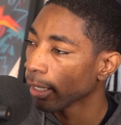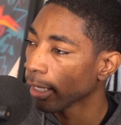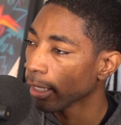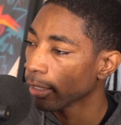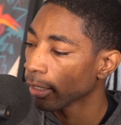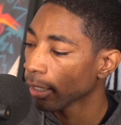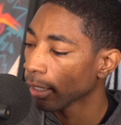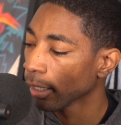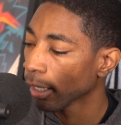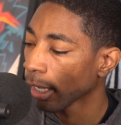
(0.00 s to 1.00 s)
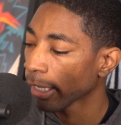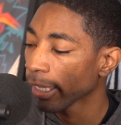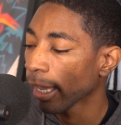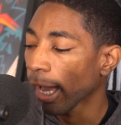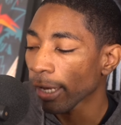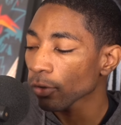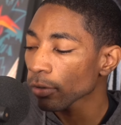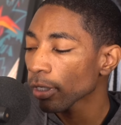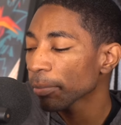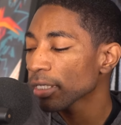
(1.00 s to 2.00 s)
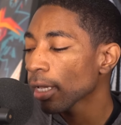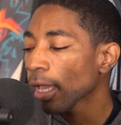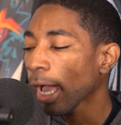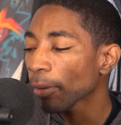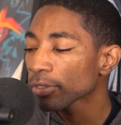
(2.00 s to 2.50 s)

And hmm. yeah, I don't, I mean, I